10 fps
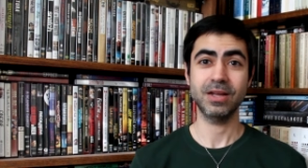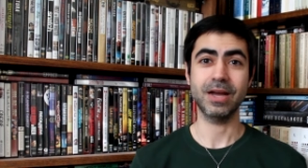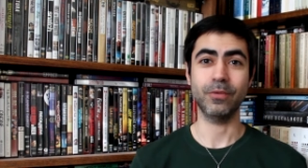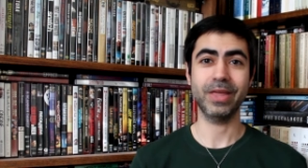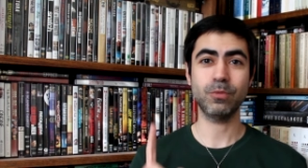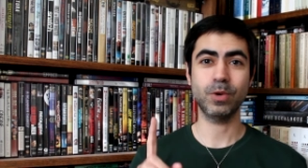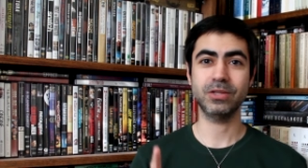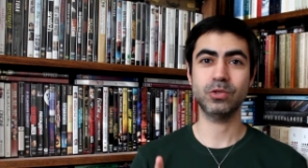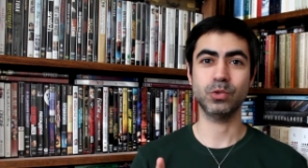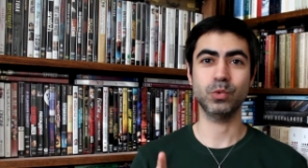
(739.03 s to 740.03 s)
Now that
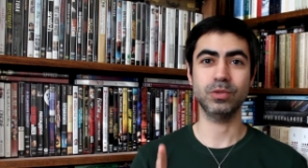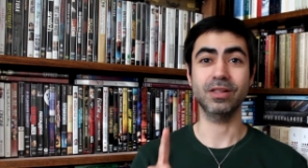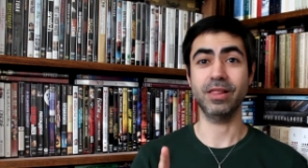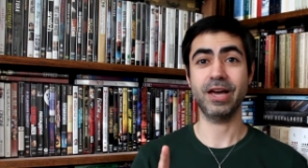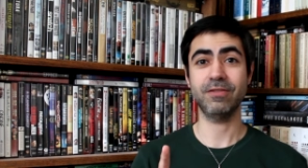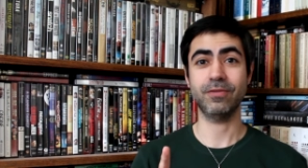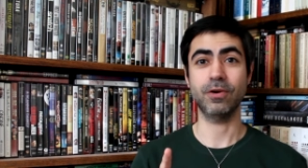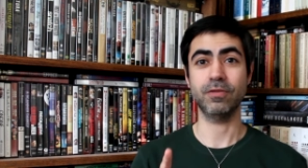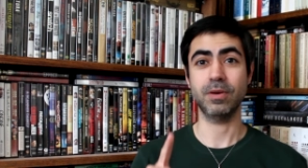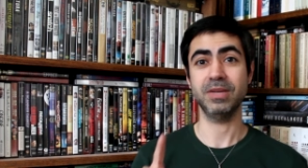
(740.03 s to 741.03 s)
went to The Life
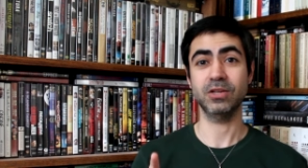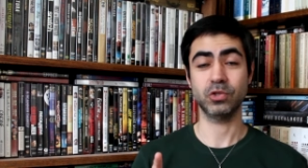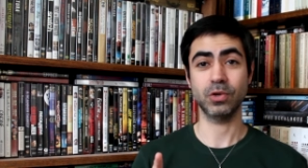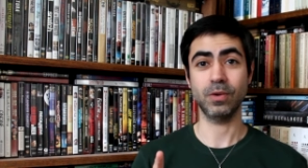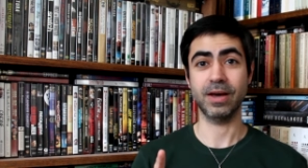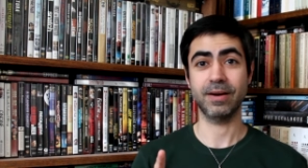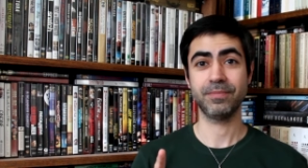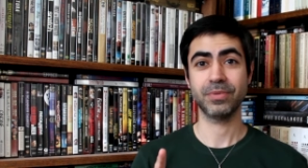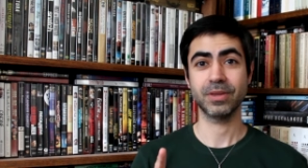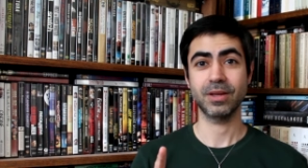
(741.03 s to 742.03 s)
of Emile Zola
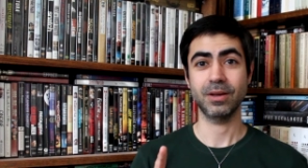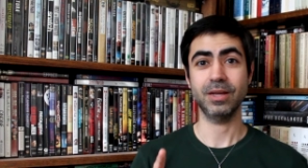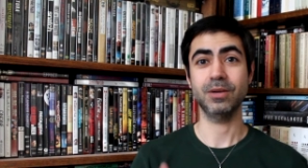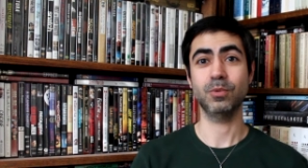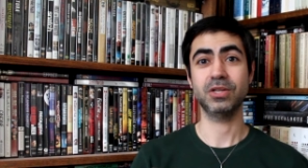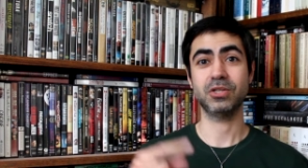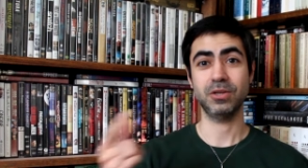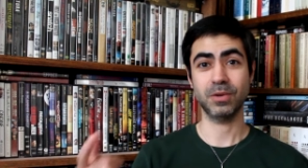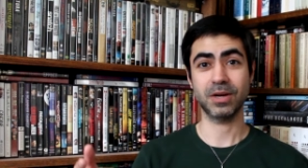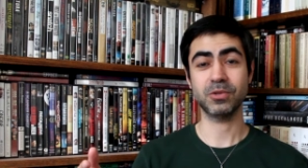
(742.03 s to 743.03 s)
in which
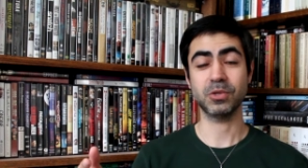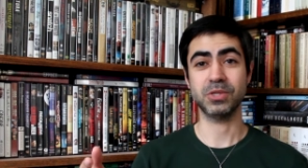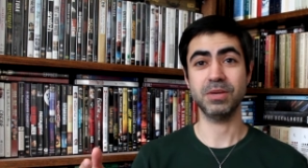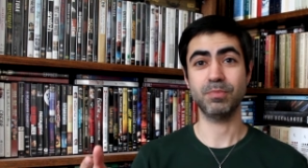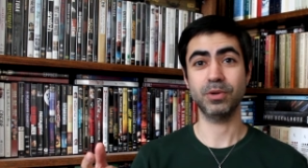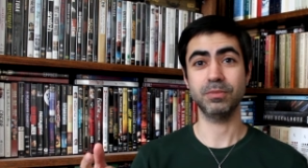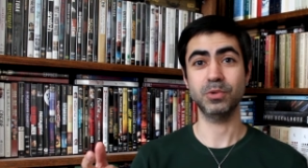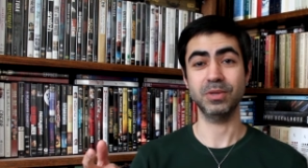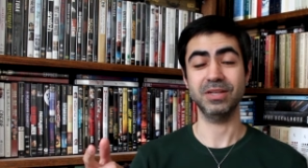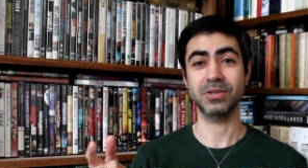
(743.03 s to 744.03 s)
you can also see Paul
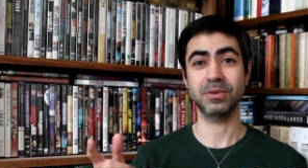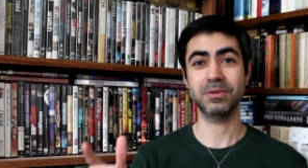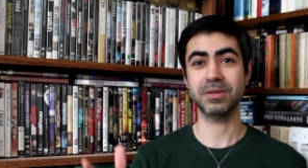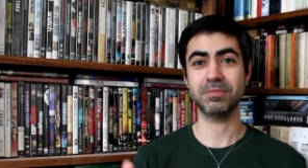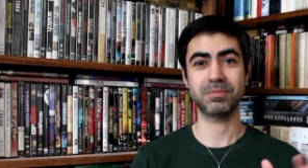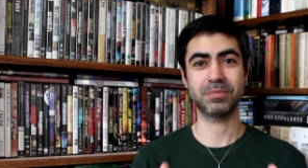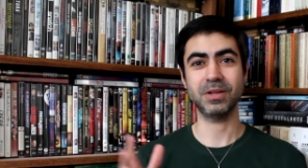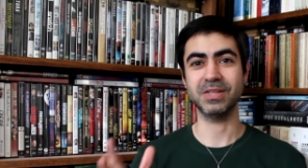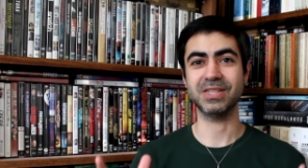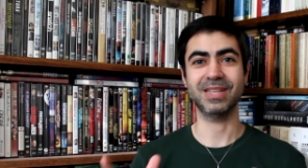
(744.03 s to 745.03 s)
Muni. So you can
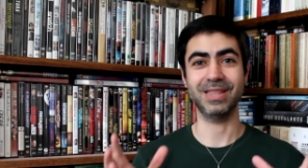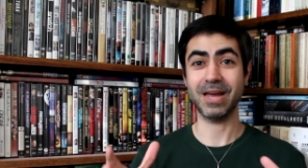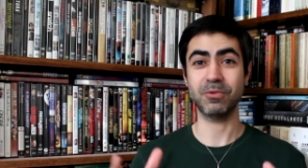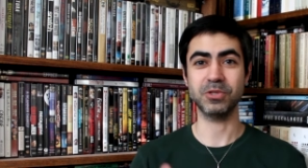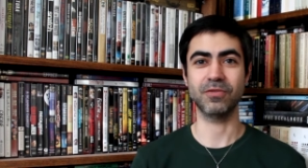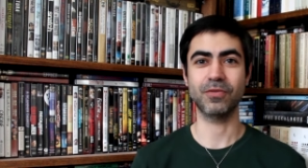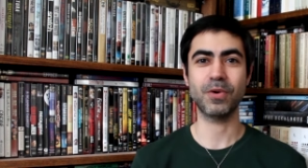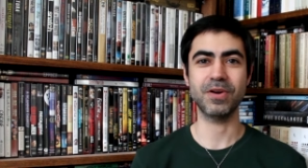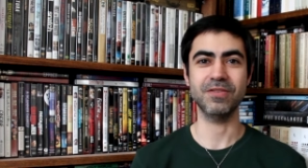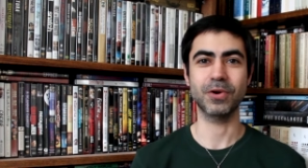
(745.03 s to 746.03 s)
probably say that that was a
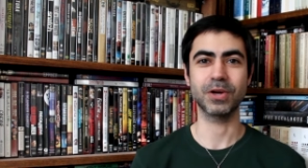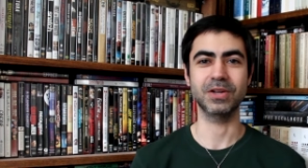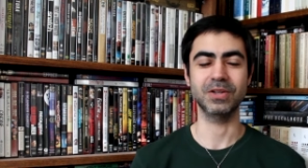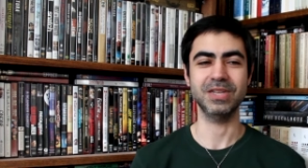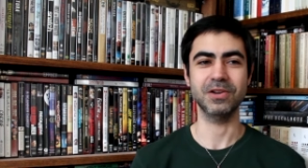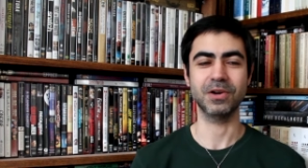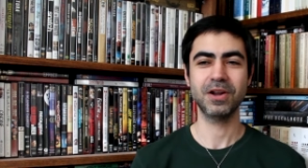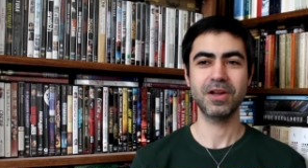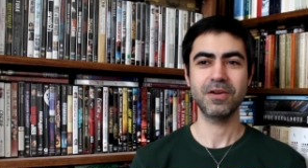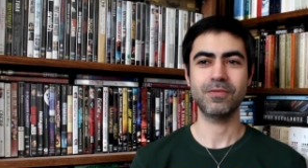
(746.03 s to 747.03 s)
very, very good year
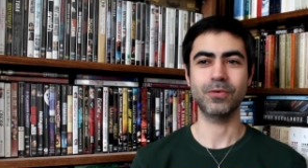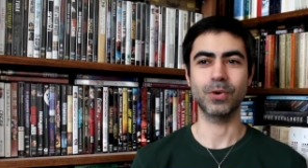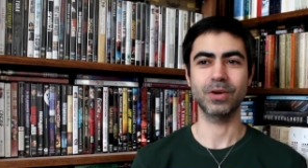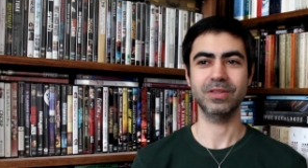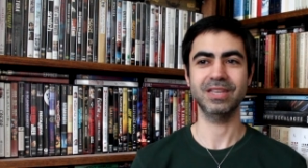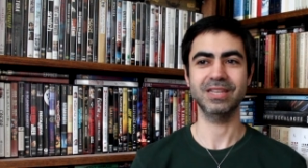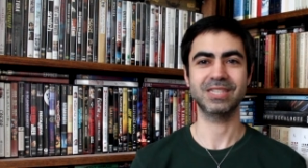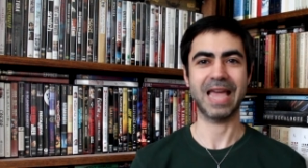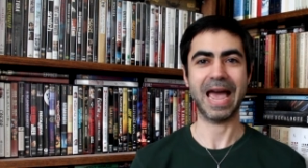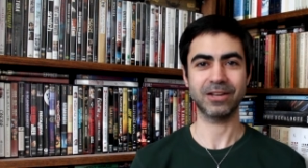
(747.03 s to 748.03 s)
for
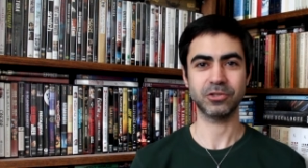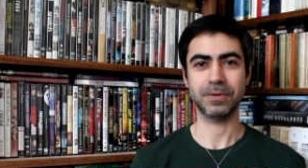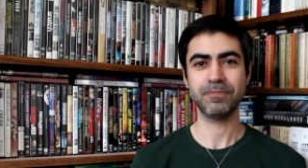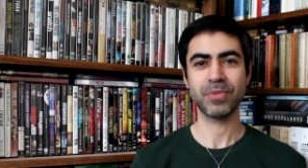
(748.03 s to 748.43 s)
this actor.